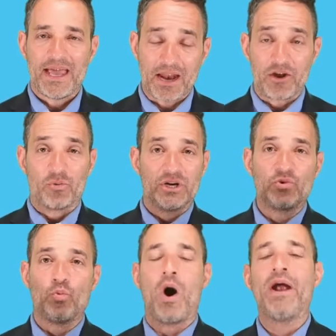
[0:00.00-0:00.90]
In other
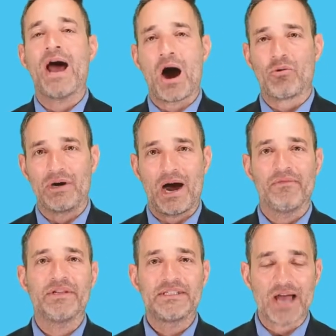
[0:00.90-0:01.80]
words, 1 hour
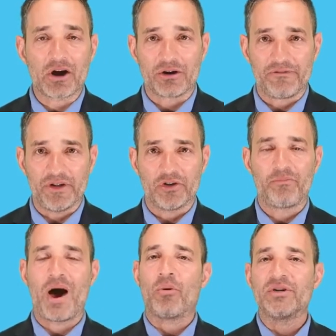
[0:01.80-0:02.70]
on the soccer
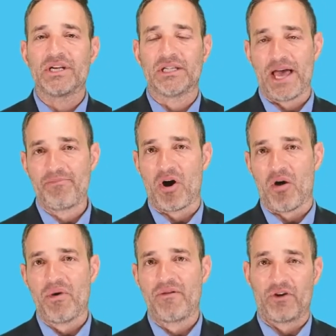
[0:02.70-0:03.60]
field powers a light
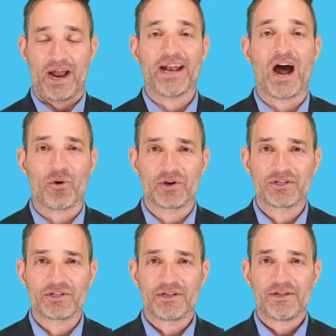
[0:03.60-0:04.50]
bulb for 8
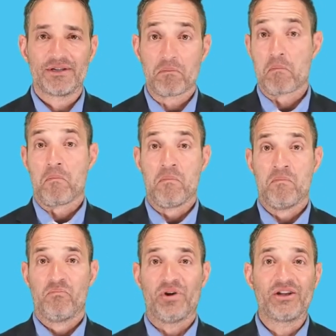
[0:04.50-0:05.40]
hours.
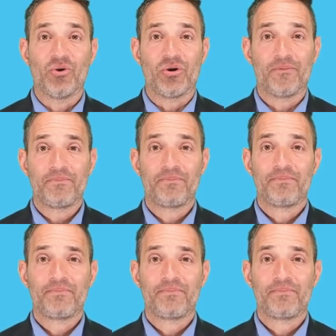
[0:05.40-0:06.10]
Pretty cool.